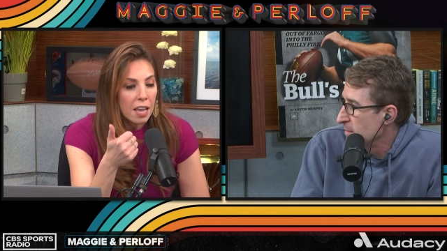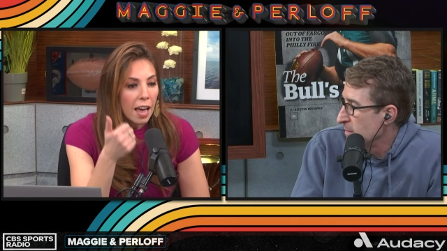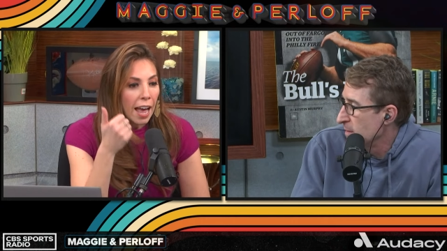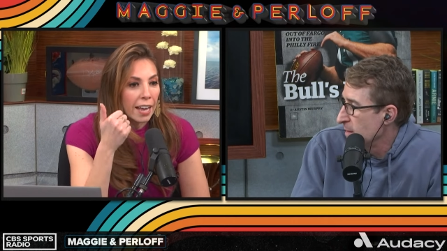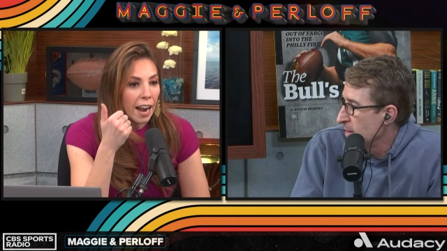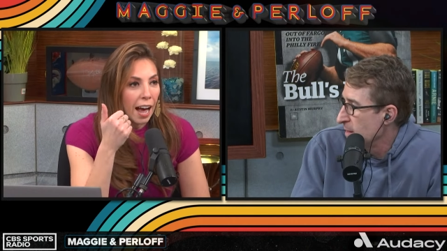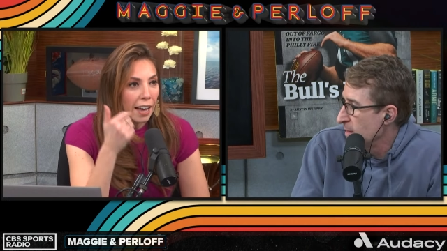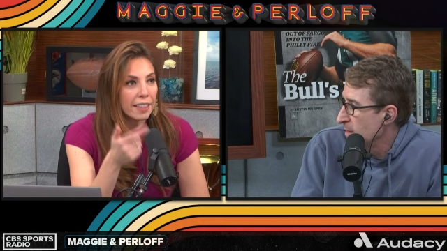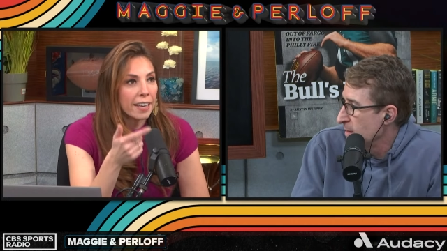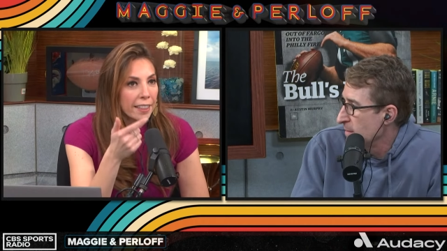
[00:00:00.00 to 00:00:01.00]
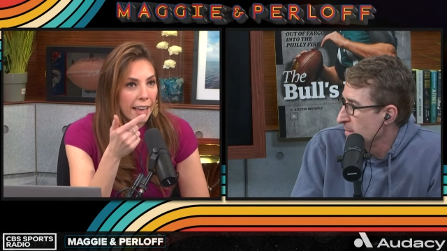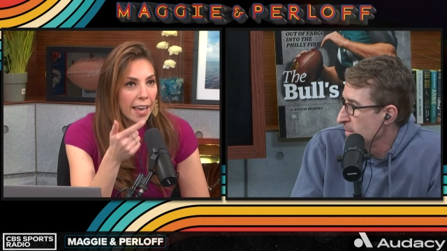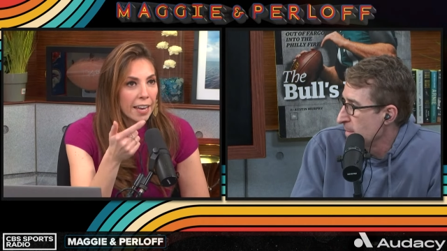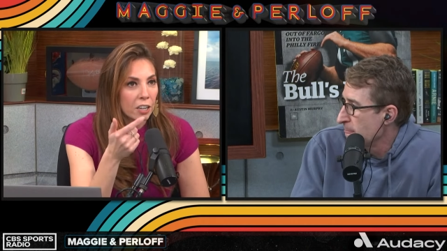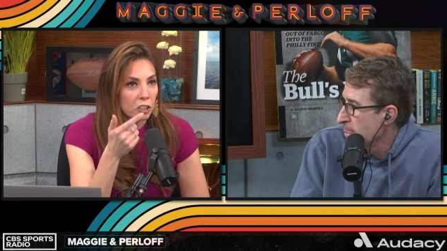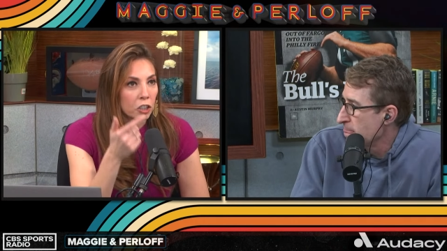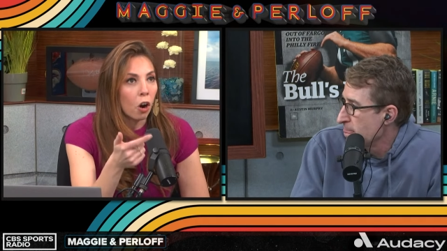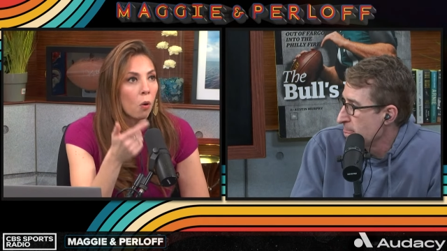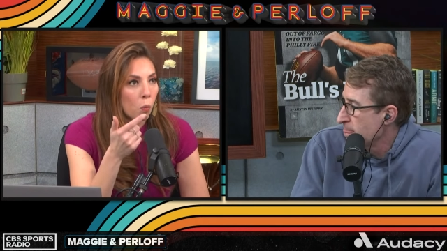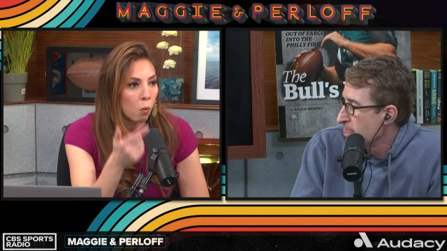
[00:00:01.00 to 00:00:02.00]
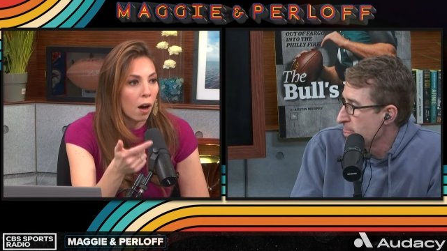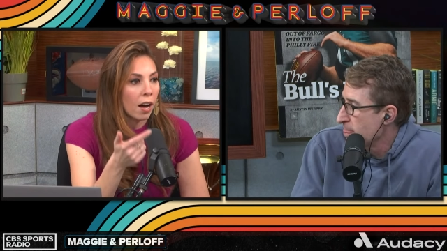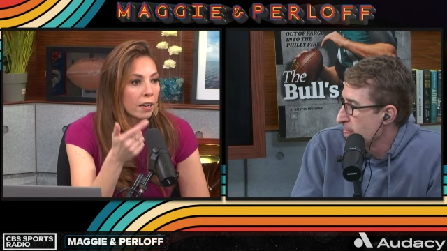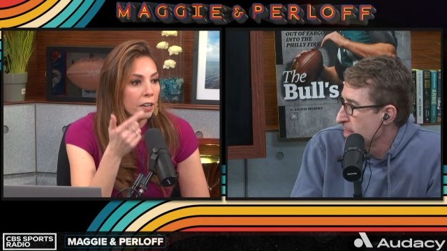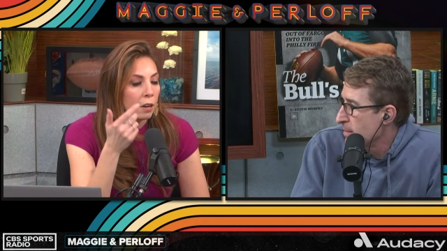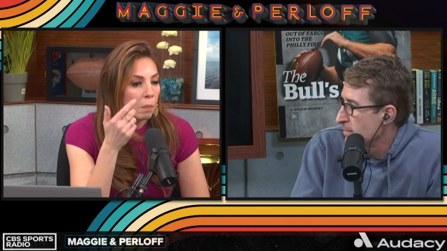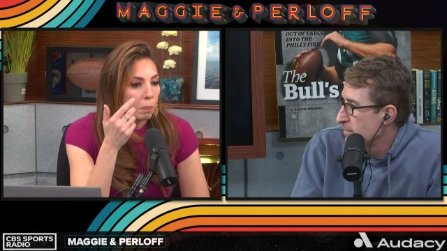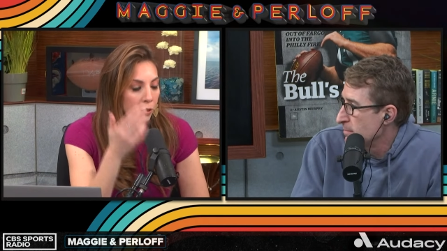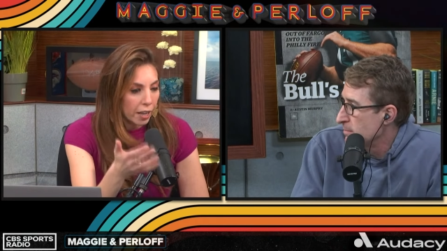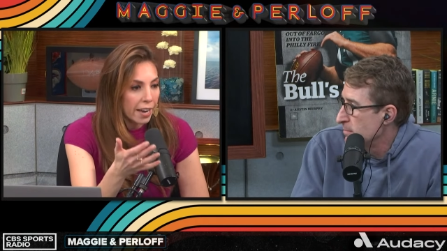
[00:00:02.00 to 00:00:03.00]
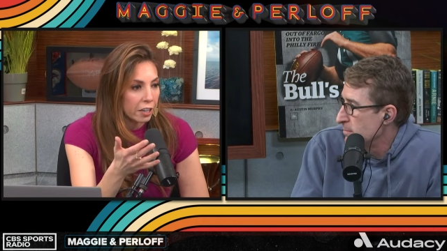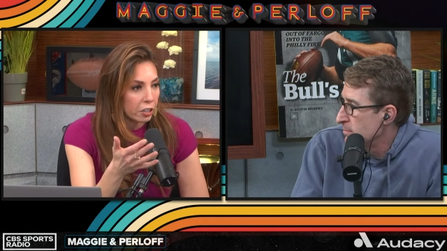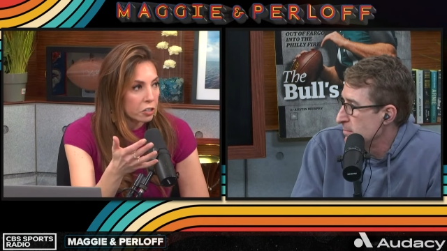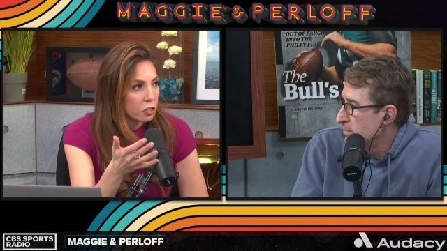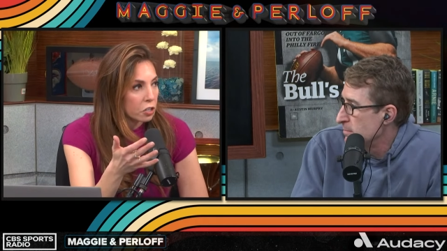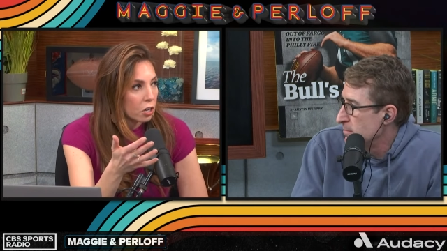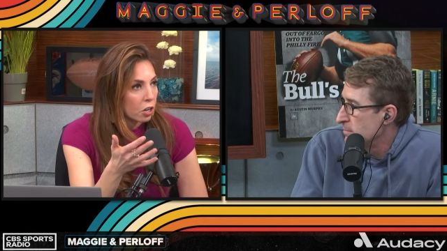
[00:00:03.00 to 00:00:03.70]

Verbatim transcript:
Speaker 1: And I think they don't want players.